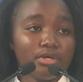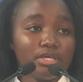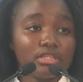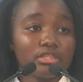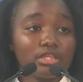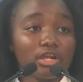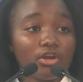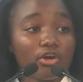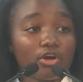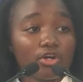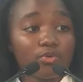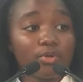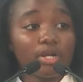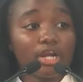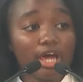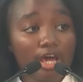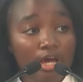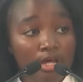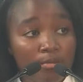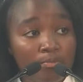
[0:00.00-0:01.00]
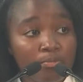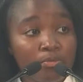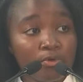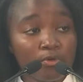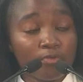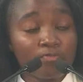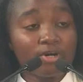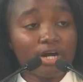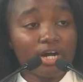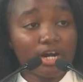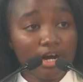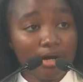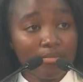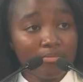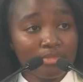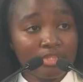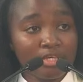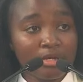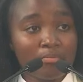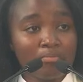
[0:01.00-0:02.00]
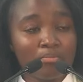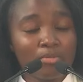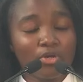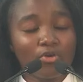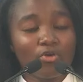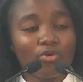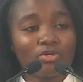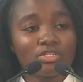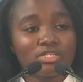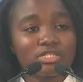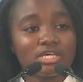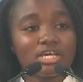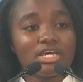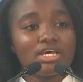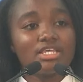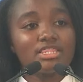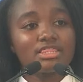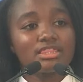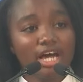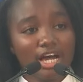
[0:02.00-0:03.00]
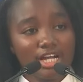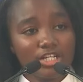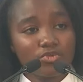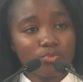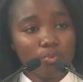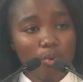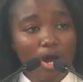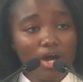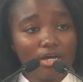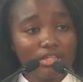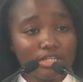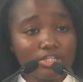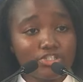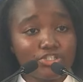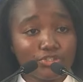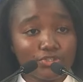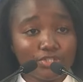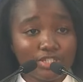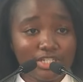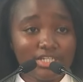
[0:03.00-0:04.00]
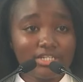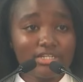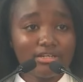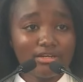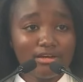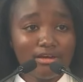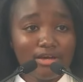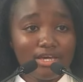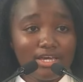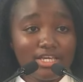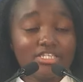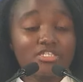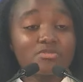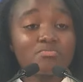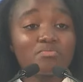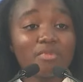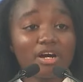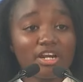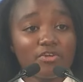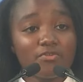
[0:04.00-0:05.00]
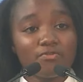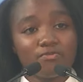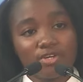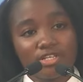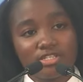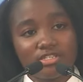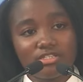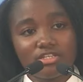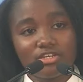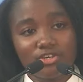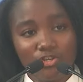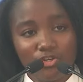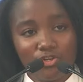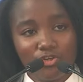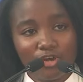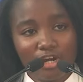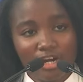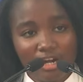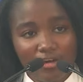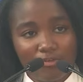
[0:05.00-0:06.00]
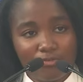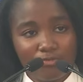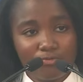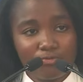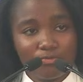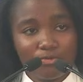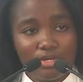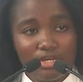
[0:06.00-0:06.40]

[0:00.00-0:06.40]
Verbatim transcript: The Lord will help you overcome them because that work that you did is manifesting in your life,